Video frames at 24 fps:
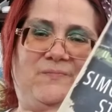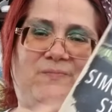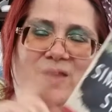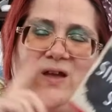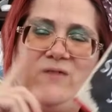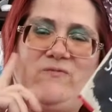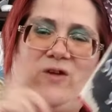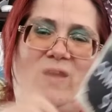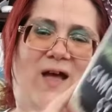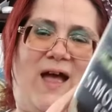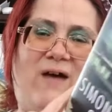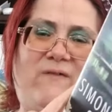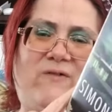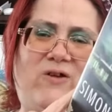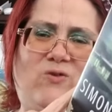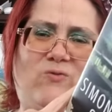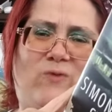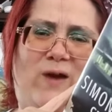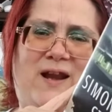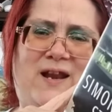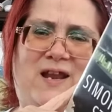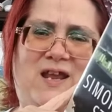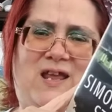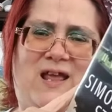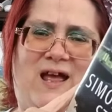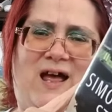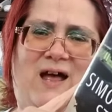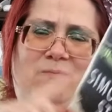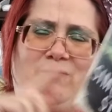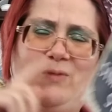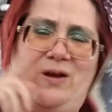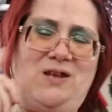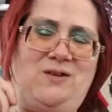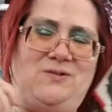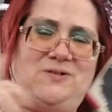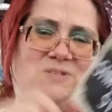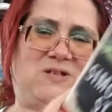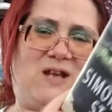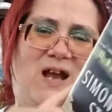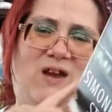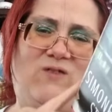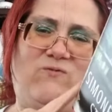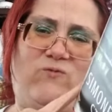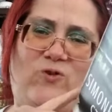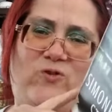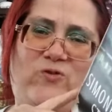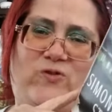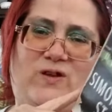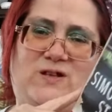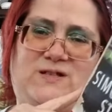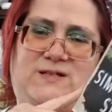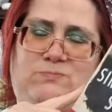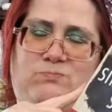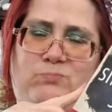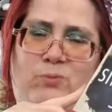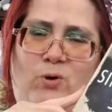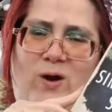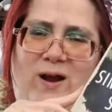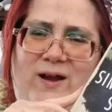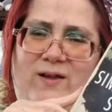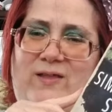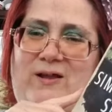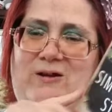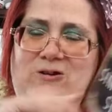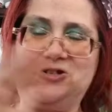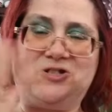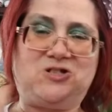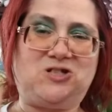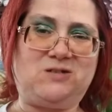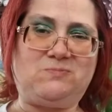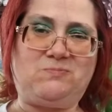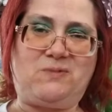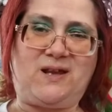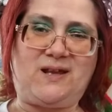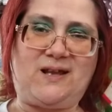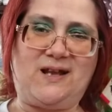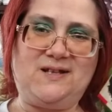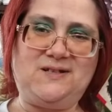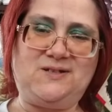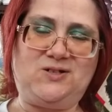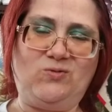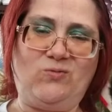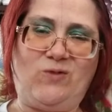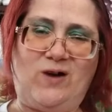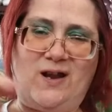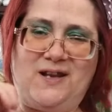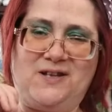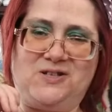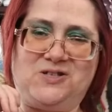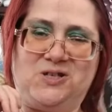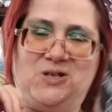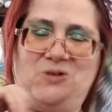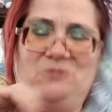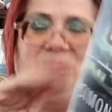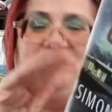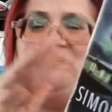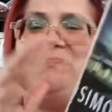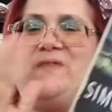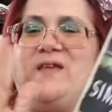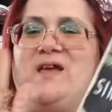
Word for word: If you haven't read it yet, but you stayed for the spoilers just because you wanted to,